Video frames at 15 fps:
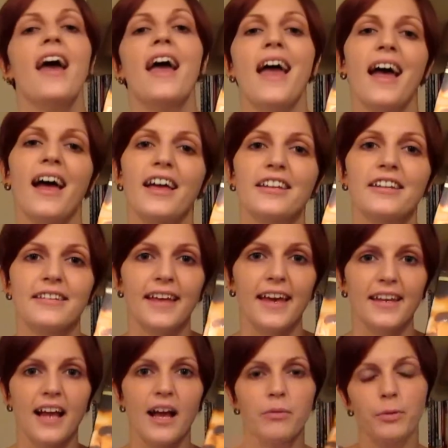and
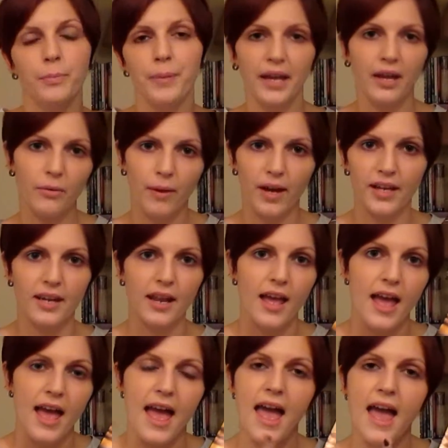then I will pick one
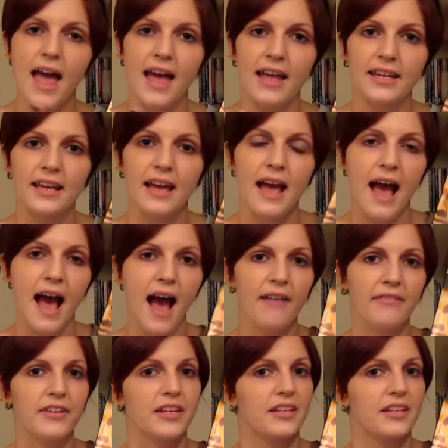and have